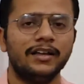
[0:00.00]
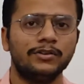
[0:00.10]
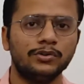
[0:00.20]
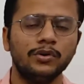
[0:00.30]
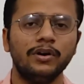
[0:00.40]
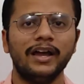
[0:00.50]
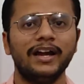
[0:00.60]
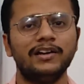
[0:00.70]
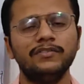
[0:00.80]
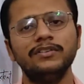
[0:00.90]
So
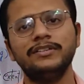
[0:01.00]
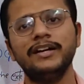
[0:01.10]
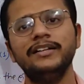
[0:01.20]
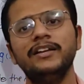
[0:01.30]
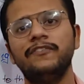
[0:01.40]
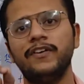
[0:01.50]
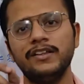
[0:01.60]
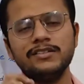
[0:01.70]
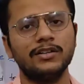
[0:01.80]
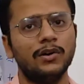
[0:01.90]
it was said the first